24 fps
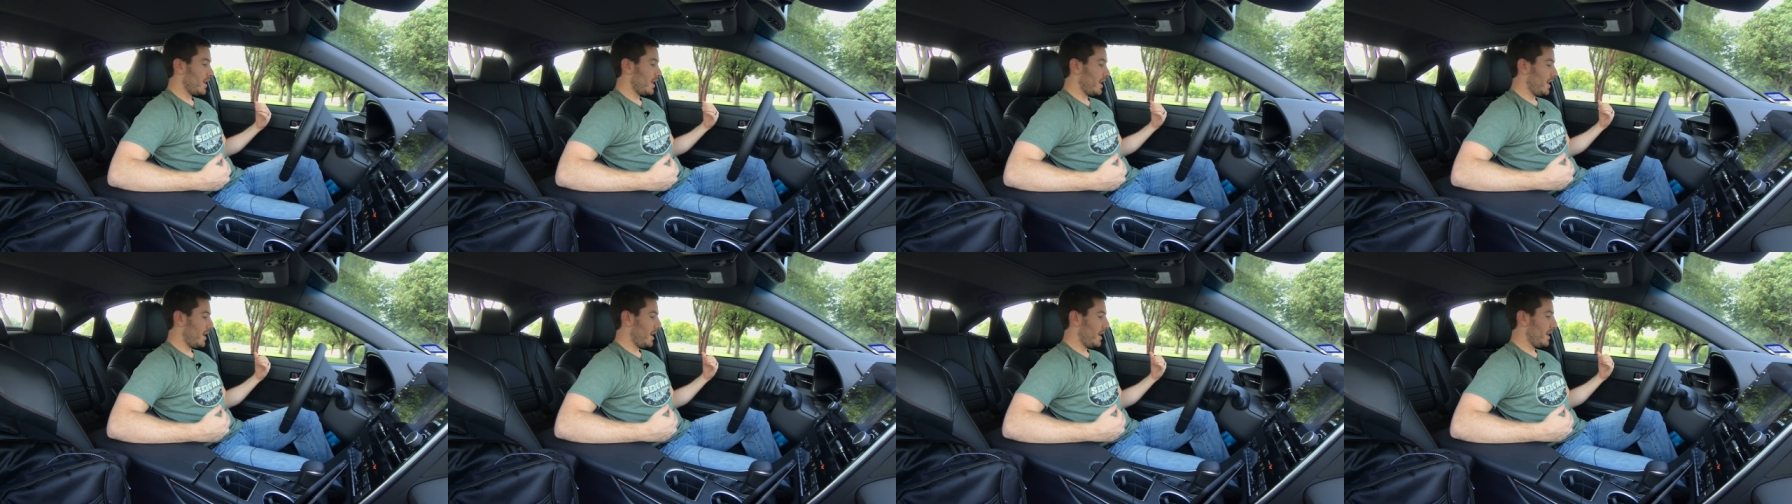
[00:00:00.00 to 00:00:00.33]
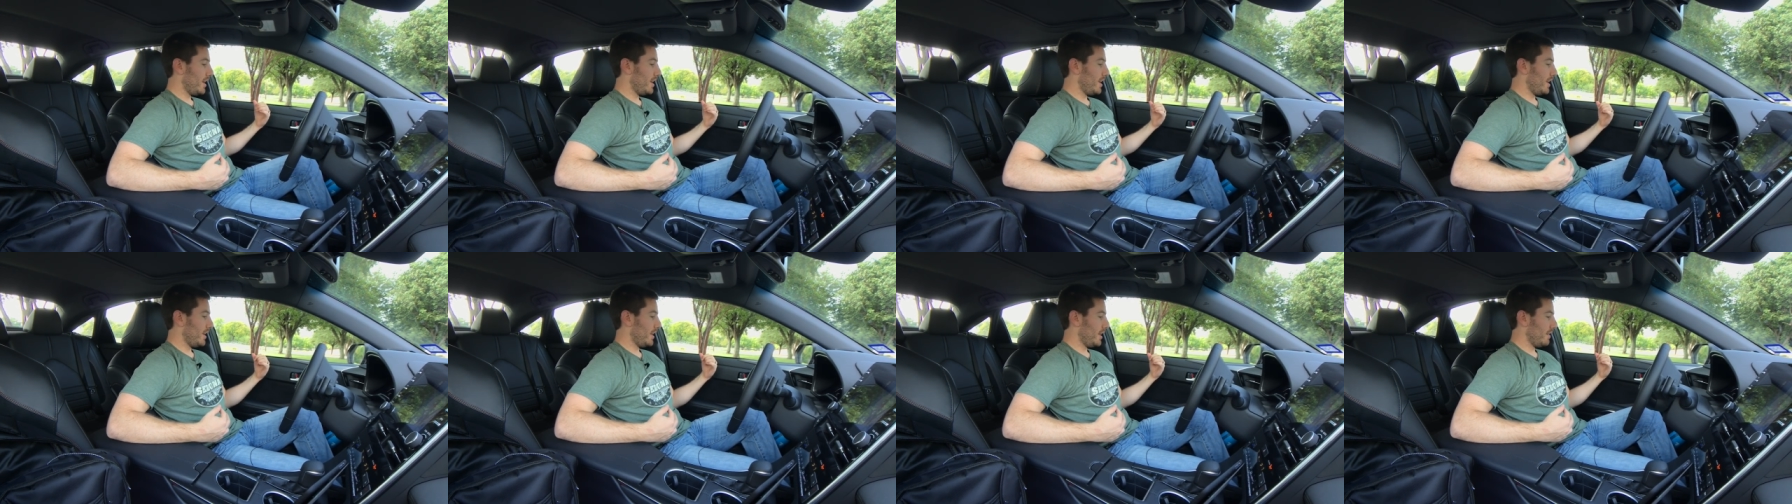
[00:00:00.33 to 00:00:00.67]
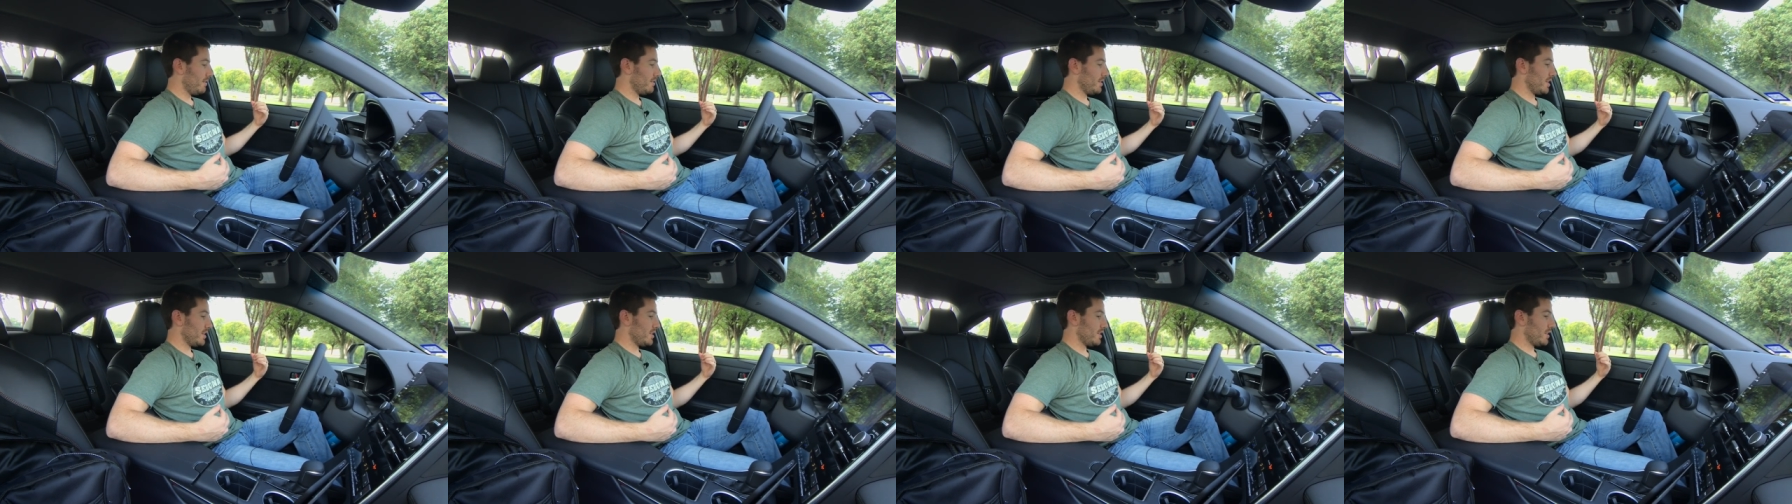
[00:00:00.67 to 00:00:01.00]
and it
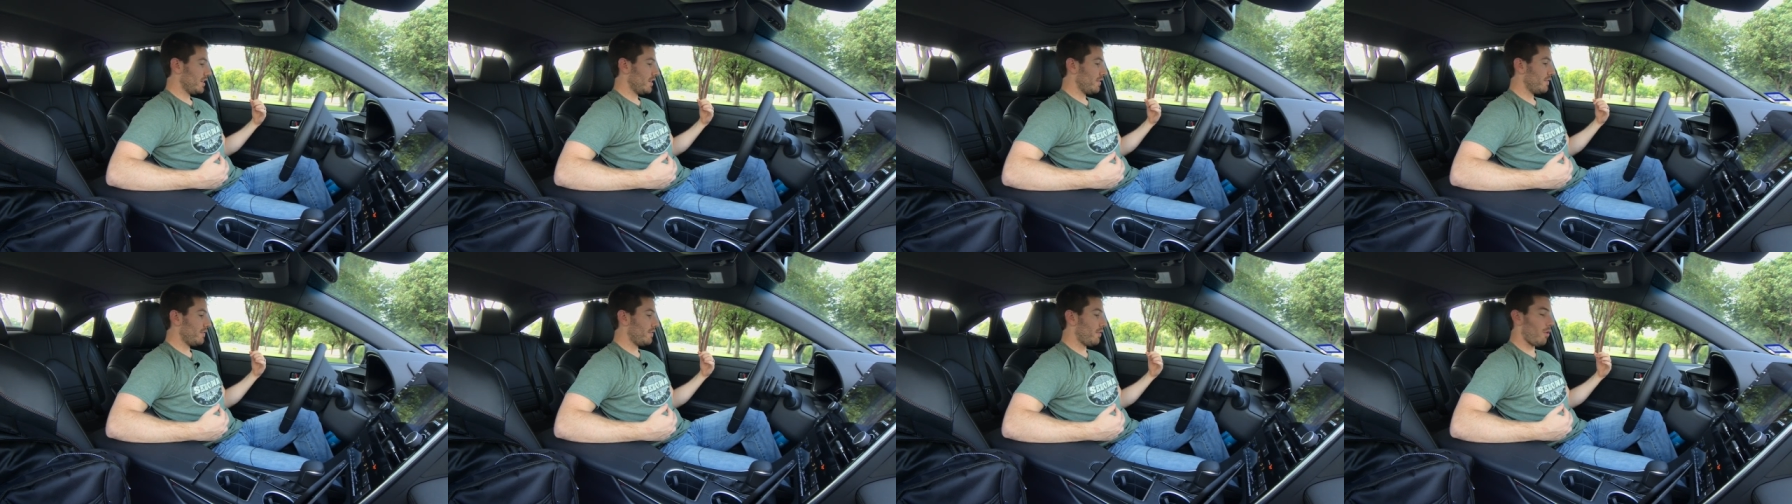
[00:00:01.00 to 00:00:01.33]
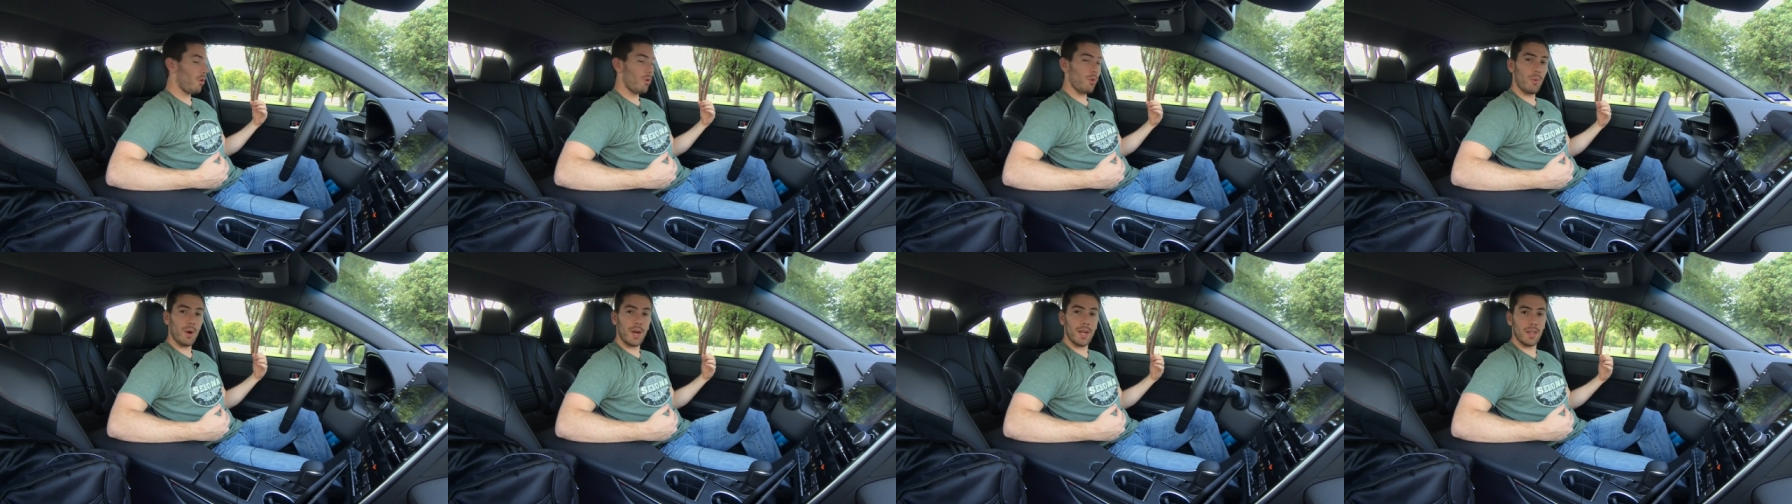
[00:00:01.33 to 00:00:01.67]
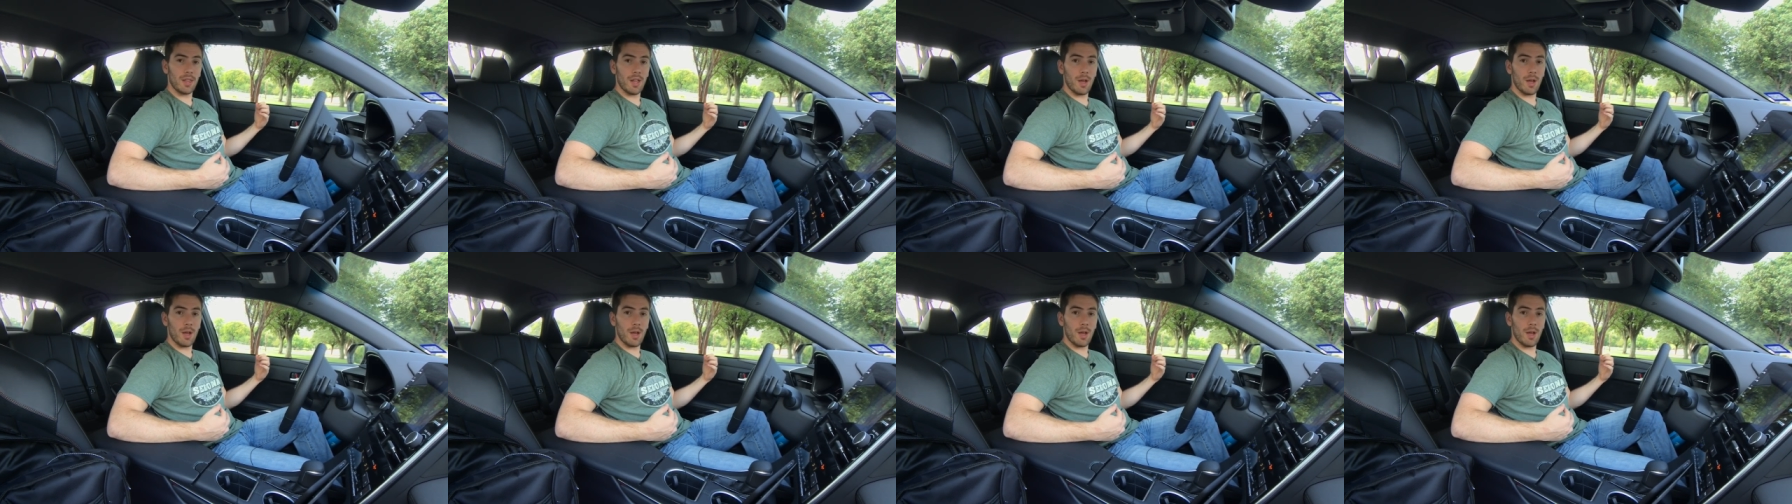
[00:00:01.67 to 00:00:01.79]
gives us 4-way